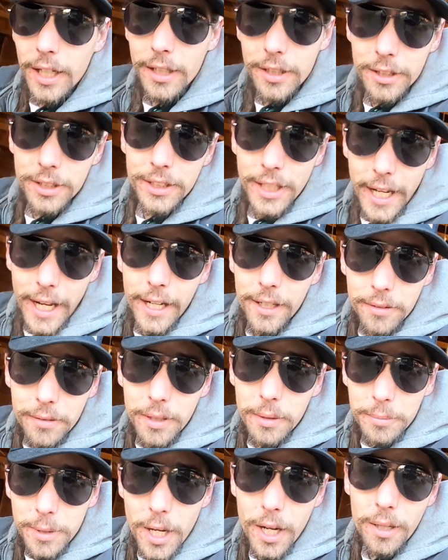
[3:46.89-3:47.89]
understand
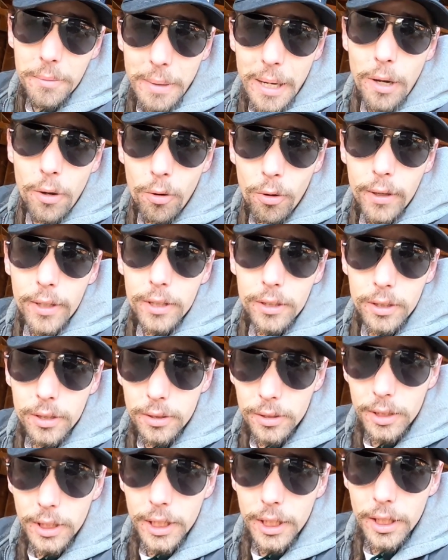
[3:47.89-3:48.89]
what I'm talking about oil
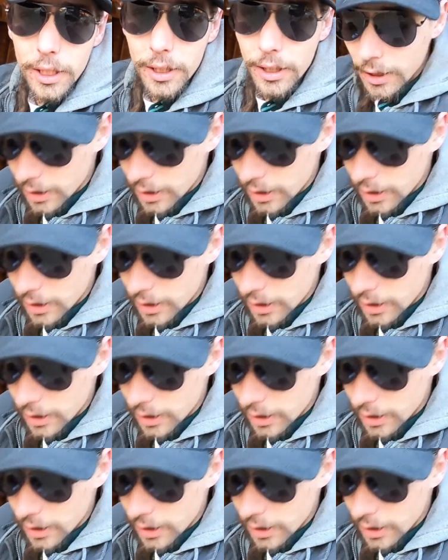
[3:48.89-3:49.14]
cooler,